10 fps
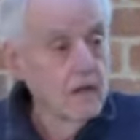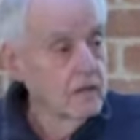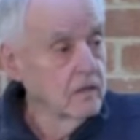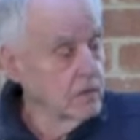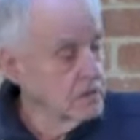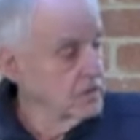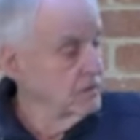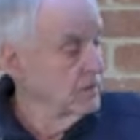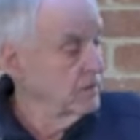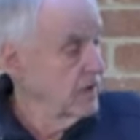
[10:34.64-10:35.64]
the
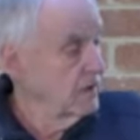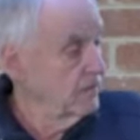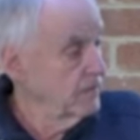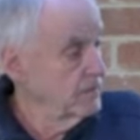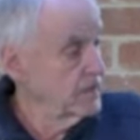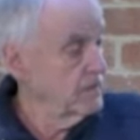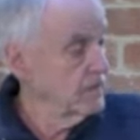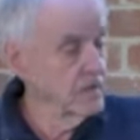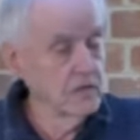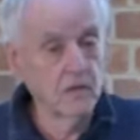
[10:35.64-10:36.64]
wisdom that come from some of
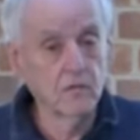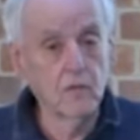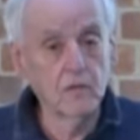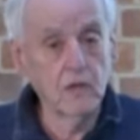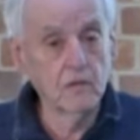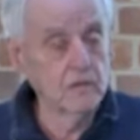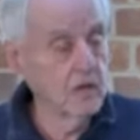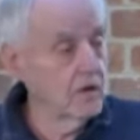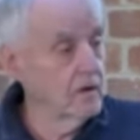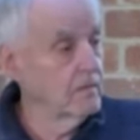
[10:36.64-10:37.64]
these, I'll call
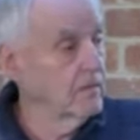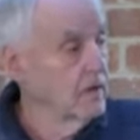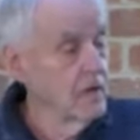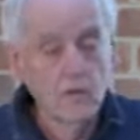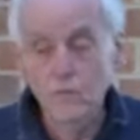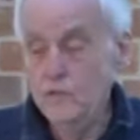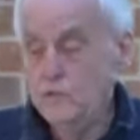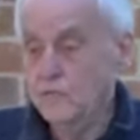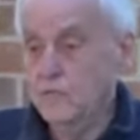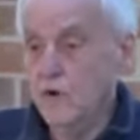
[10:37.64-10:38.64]
old-time
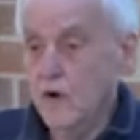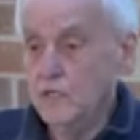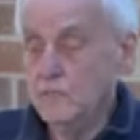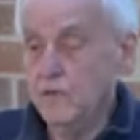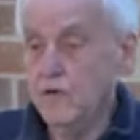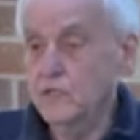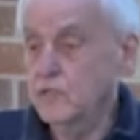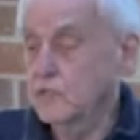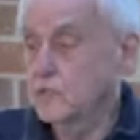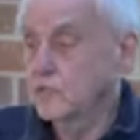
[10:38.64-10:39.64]
wisdom, wise
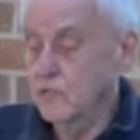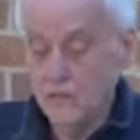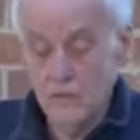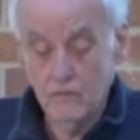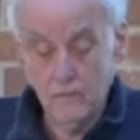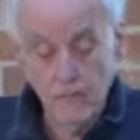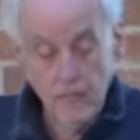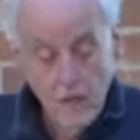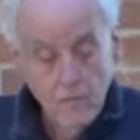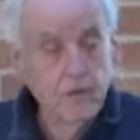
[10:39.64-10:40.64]
preachers and
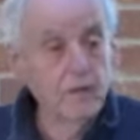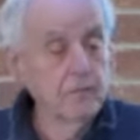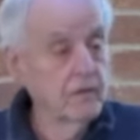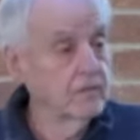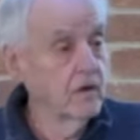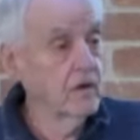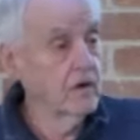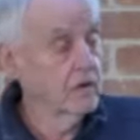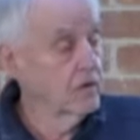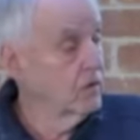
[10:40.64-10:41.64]
people of God,
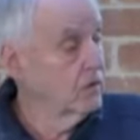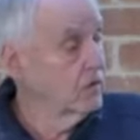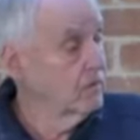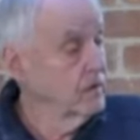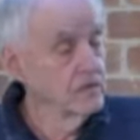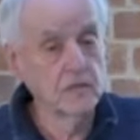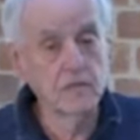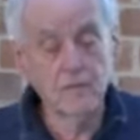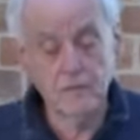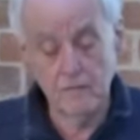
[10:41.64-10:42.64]
I call them, is just
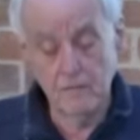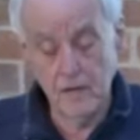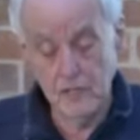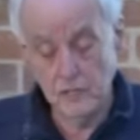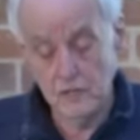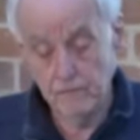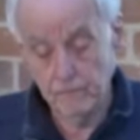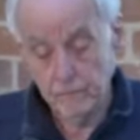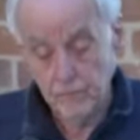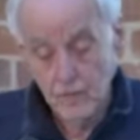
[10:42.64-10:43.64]
absolutely amazing.
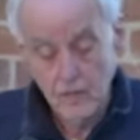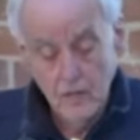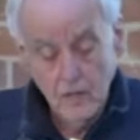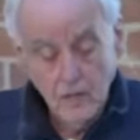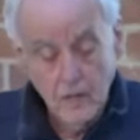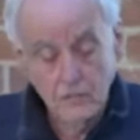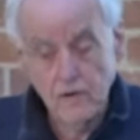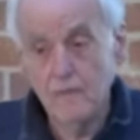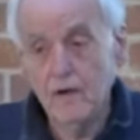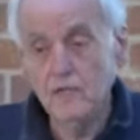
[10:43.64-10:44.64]
His
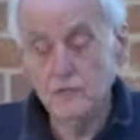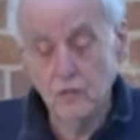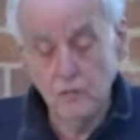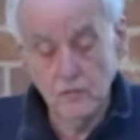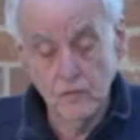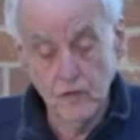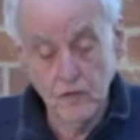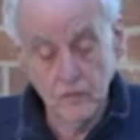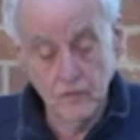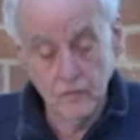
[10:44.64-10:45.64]
rabbi stories really
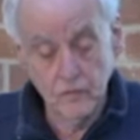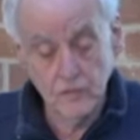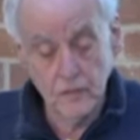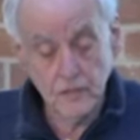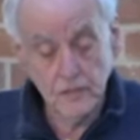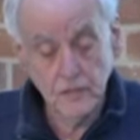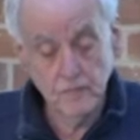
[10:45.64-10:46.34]
enthralls us.